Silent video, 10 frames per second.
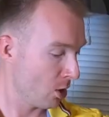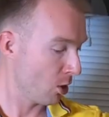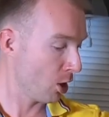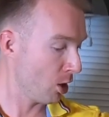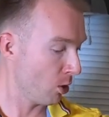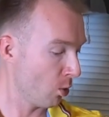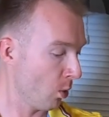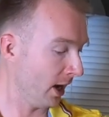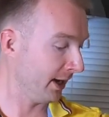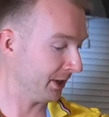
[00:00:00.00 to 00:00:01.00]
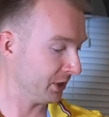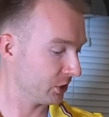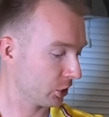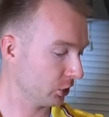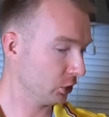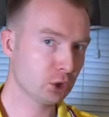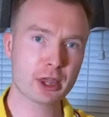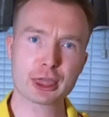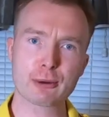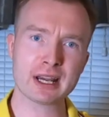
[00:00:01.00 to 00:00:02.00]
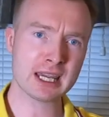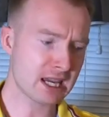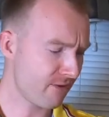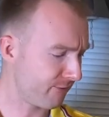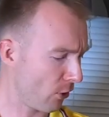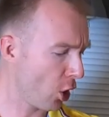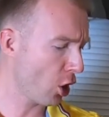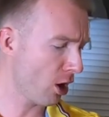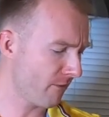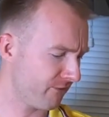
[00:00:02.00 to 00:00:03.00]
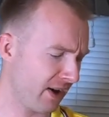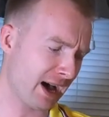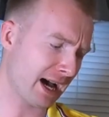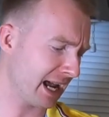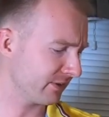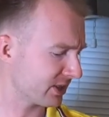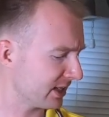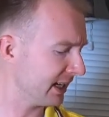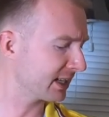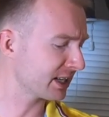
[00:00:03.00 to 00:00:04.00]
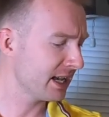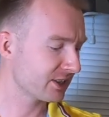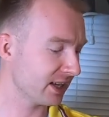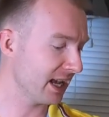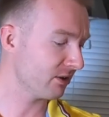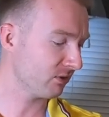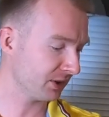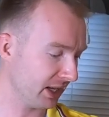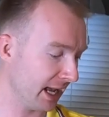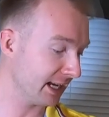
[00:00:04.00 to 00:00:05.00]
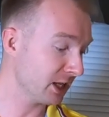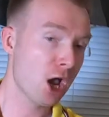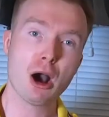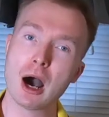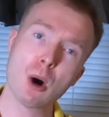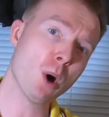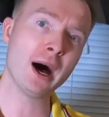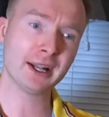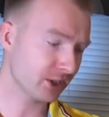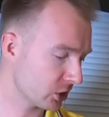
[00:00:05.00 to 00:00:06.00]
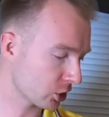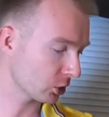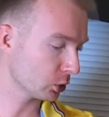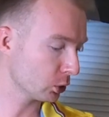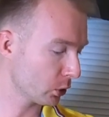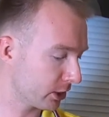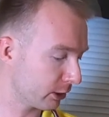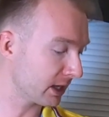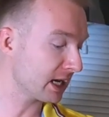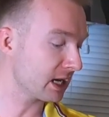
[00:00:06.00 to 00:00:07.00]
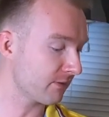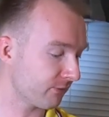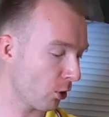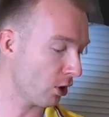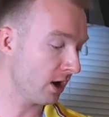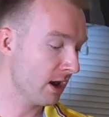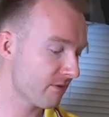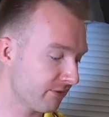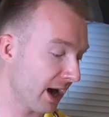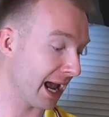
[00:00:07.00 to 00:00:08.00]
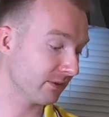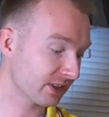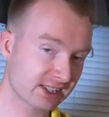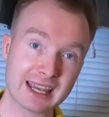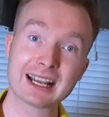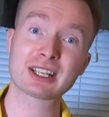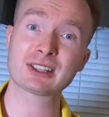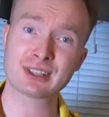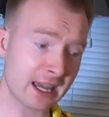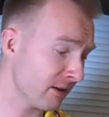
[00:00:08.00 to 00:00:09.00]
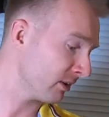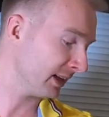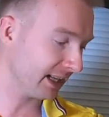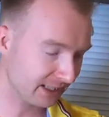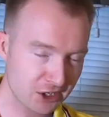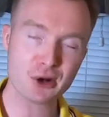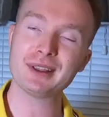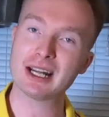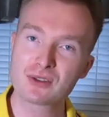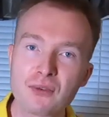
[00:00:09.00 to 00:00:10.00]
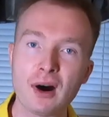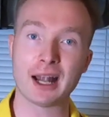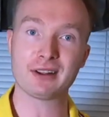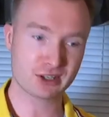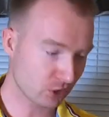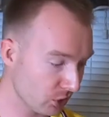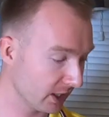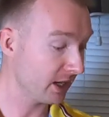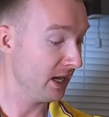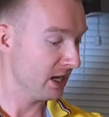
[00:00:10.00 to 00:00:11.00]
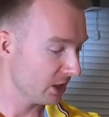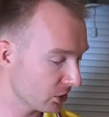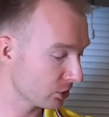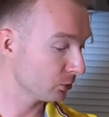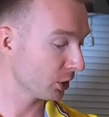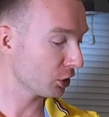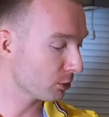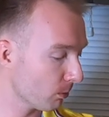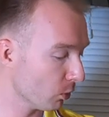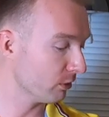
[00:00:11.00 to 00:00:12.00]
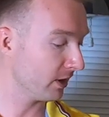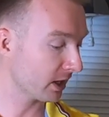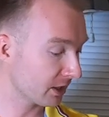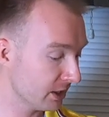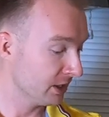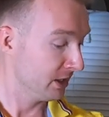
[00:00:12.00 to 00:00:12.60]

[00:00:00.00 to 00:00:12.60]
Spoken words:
Oh, 1, 2, 3, 4, 5, 6, 7, 8. Oh, 1, 2, 3, 4, 5, 6, 7, 8. You know, that's fun. So like you're moving,